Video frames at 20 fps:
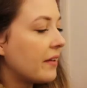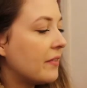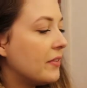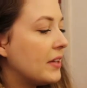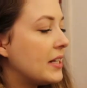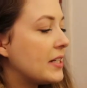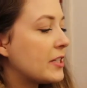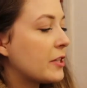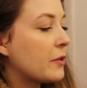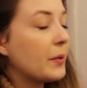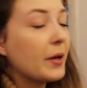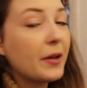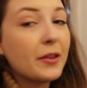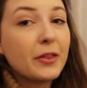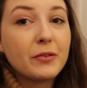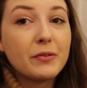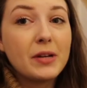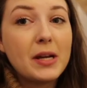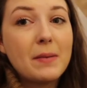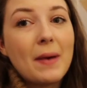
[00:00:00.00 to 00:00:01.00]
These are
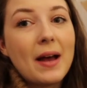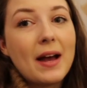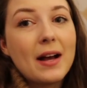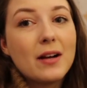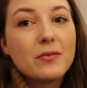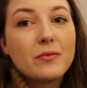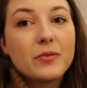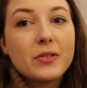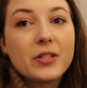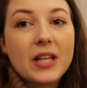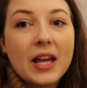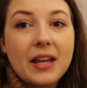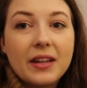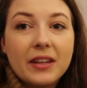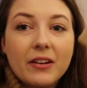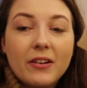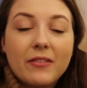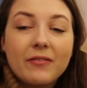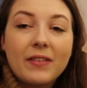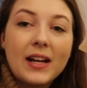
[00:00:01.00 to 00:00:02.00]
worth £3
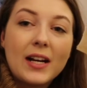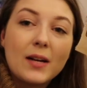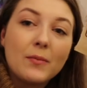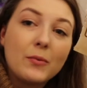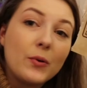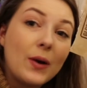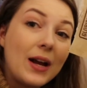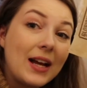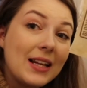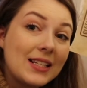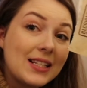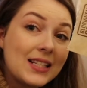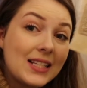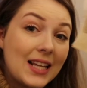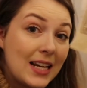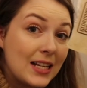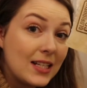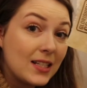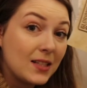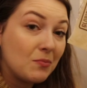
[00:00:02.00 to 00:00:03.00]
and they're available at
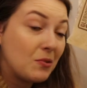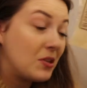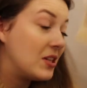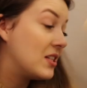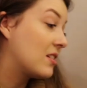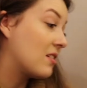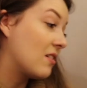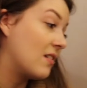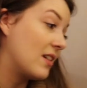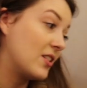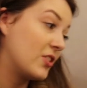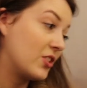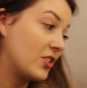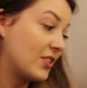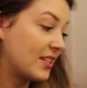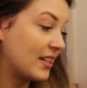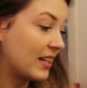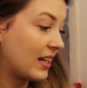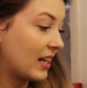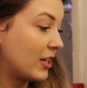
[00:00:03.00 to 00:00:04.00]
Sainsbury's, guys,
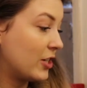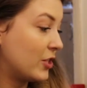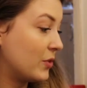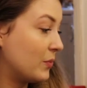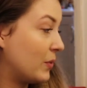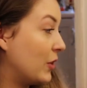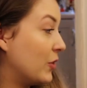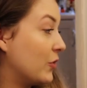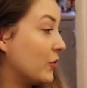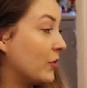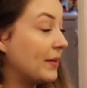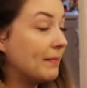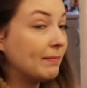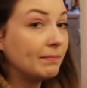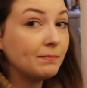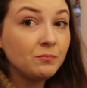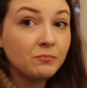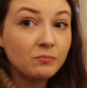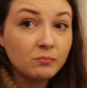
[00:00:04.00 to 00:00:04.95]
just in case you're wondering.